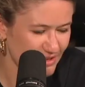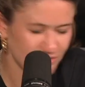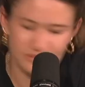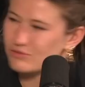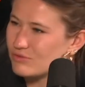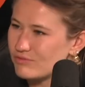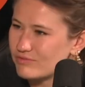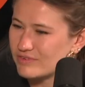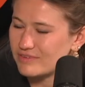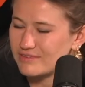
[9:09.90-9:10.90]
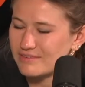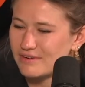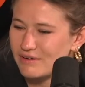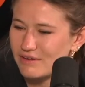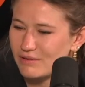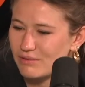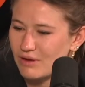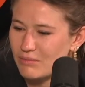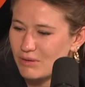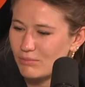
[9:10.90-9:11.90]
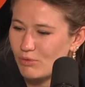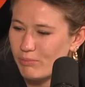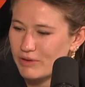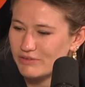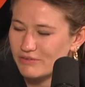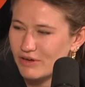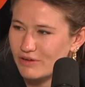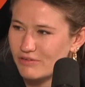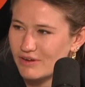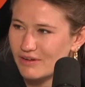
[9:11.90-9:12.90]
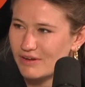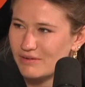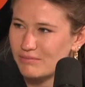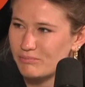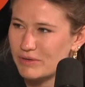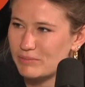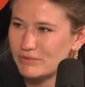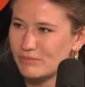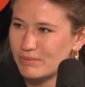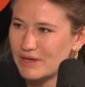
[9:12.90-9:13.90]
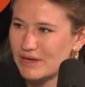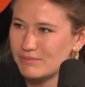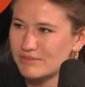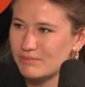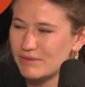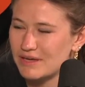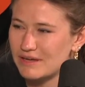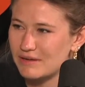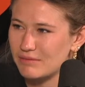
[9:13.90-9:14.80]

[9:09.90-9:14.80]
sort of scenario come up more because of COVID and kind of people not being able to meet